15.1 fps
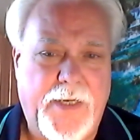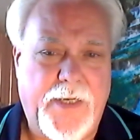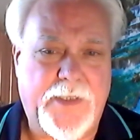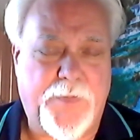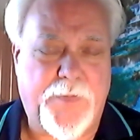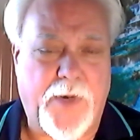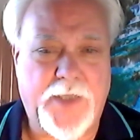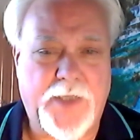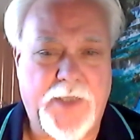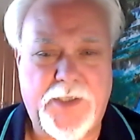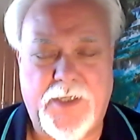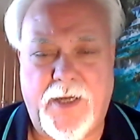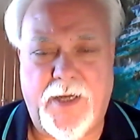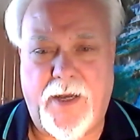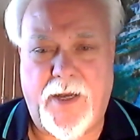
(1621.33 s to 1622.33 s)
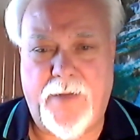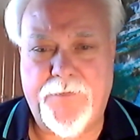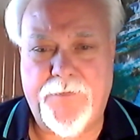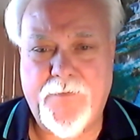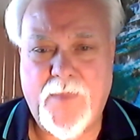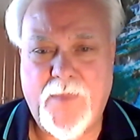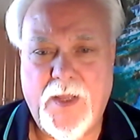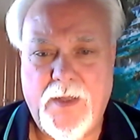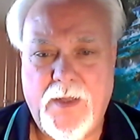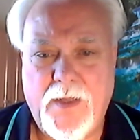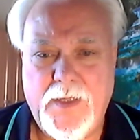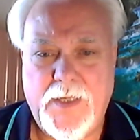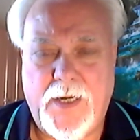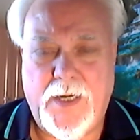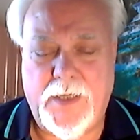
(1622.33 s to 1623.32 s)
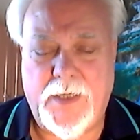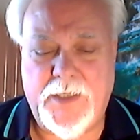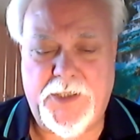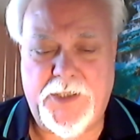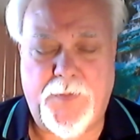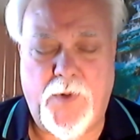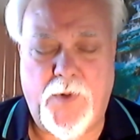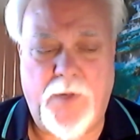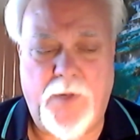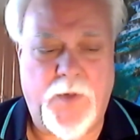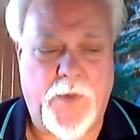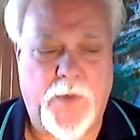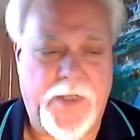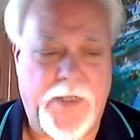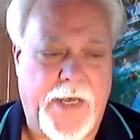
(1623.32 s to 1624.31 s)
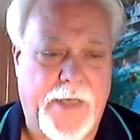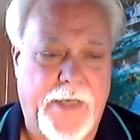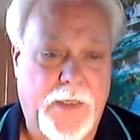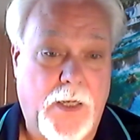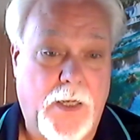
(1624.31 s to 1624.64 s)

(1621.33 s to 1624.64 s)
expressed uh, a disappointment with that.